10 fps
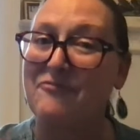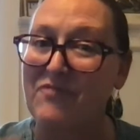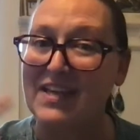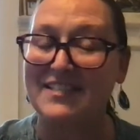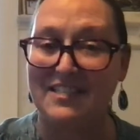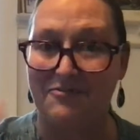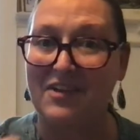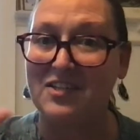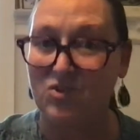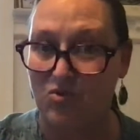
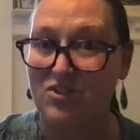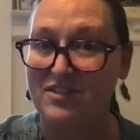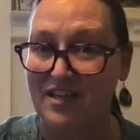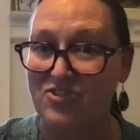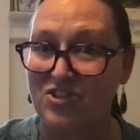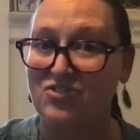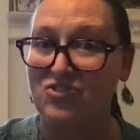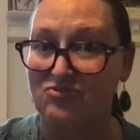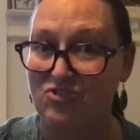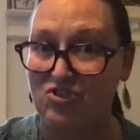face-to-face course sessions,
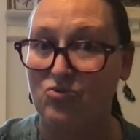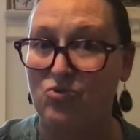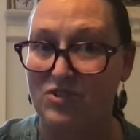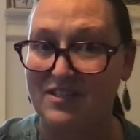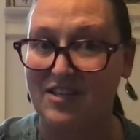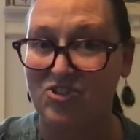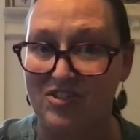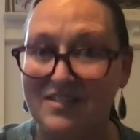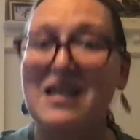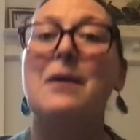so 2 course sessions,